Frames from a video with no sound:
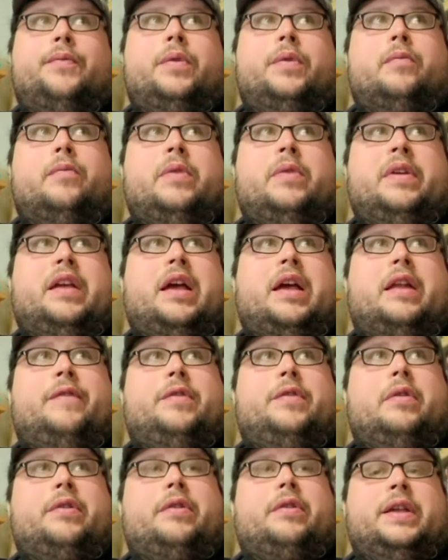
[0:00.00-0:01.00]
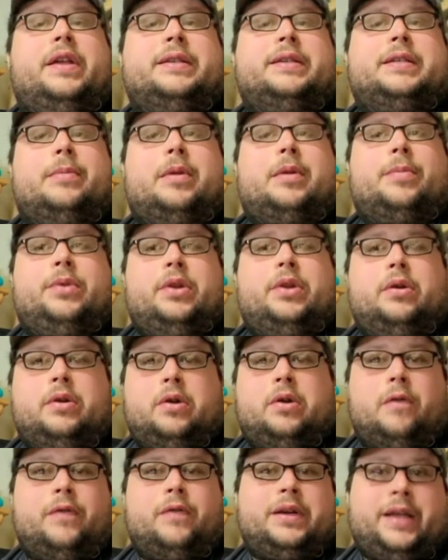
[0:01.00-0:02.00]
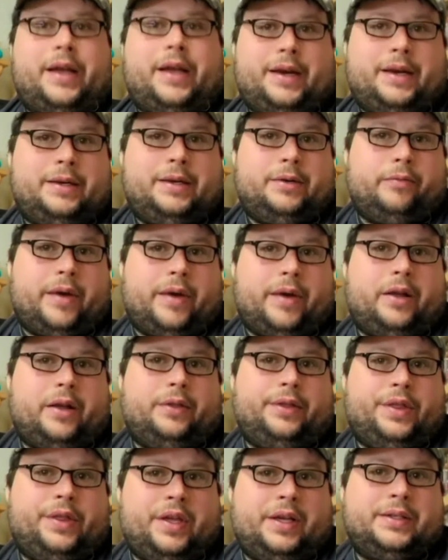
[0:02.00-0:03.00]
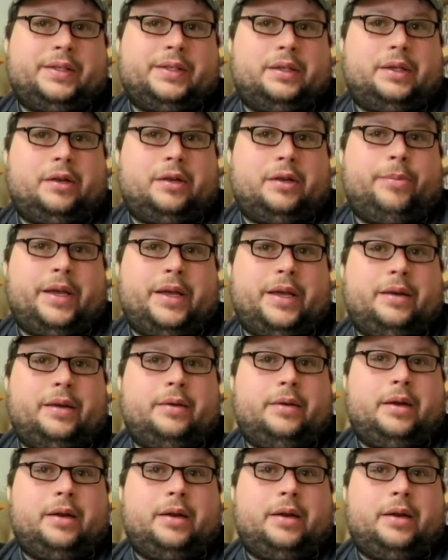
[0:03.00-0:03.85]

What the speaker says: we got a few other things coming up. COVID kind of derailed things a little bit,